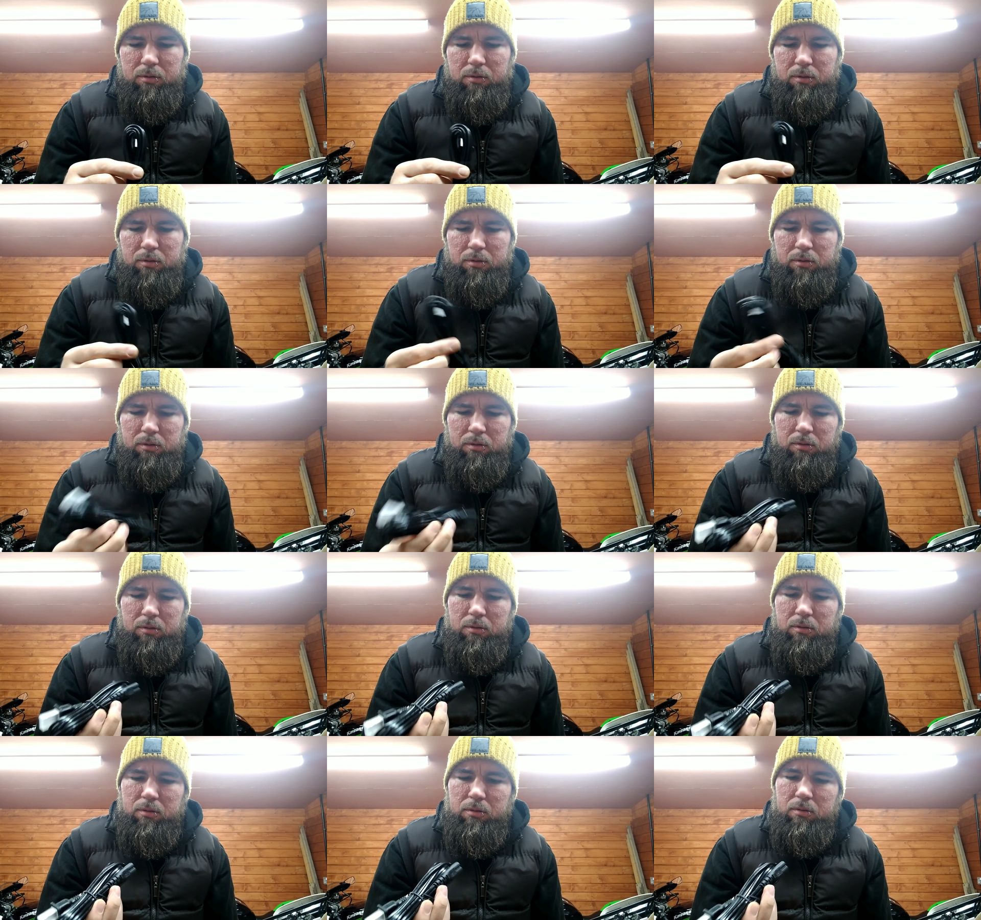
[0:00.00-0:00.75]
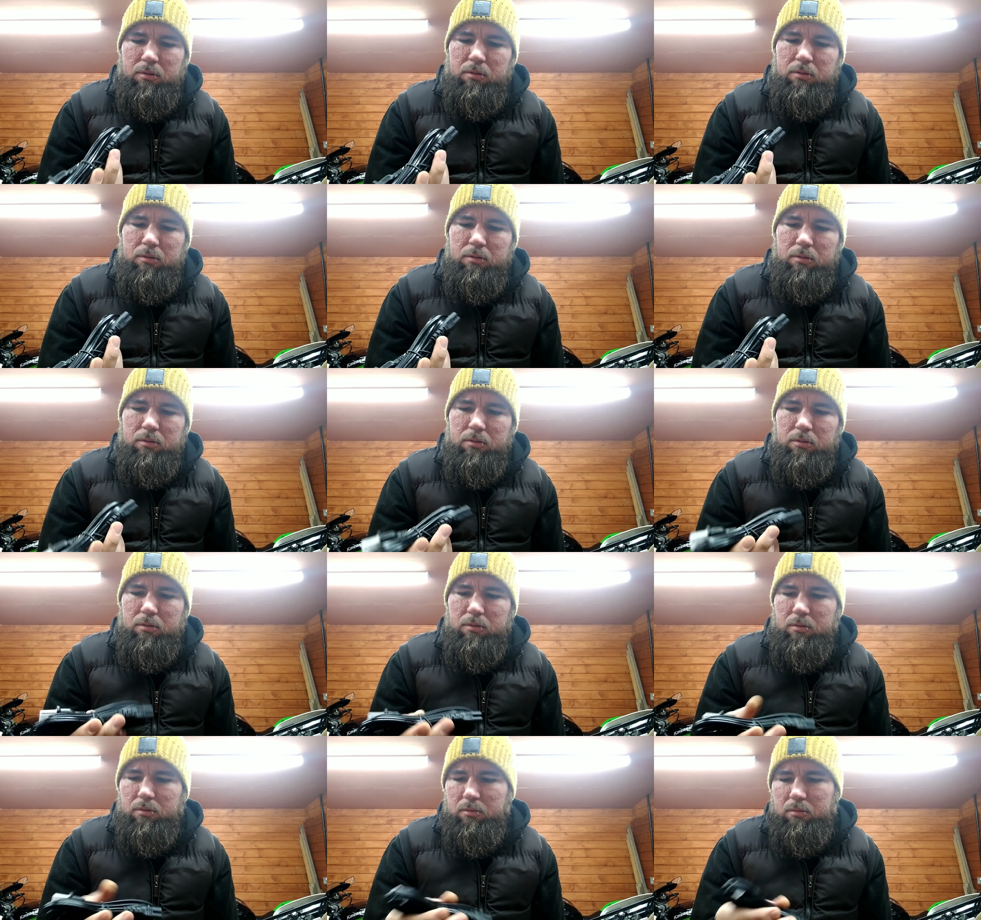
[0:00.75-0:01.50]

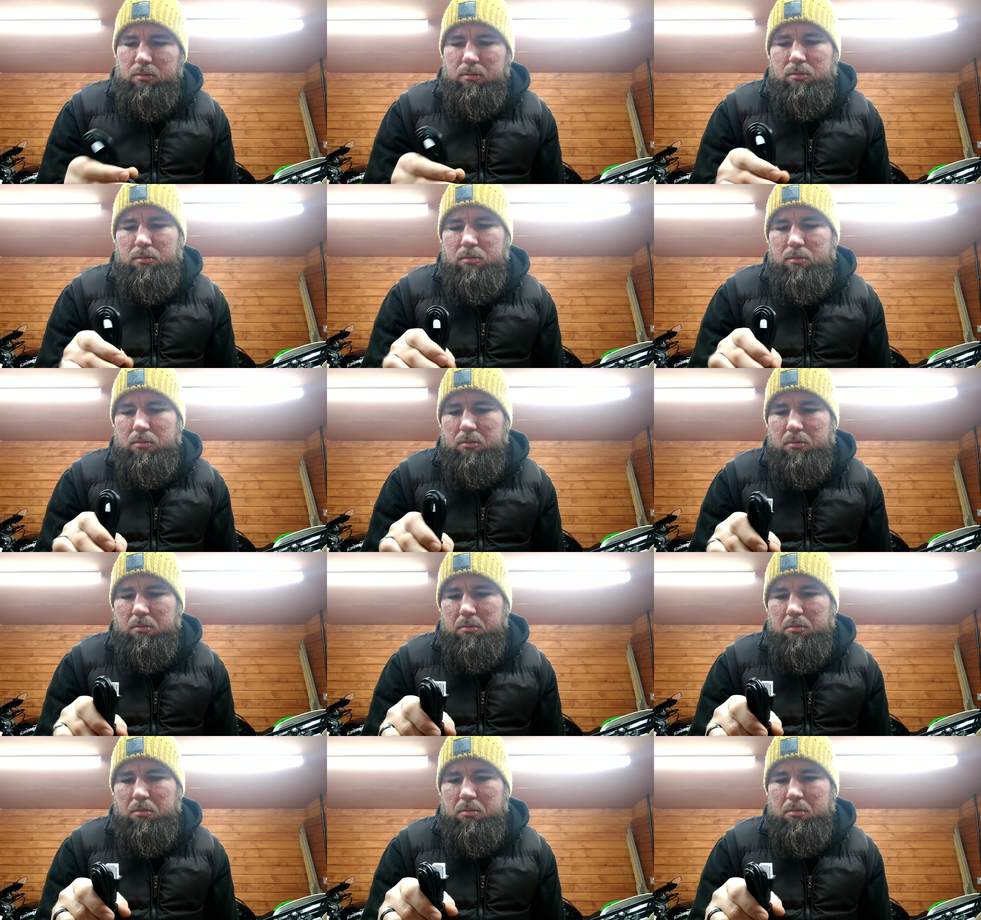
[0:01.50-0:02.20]
No one is speaking in this clip.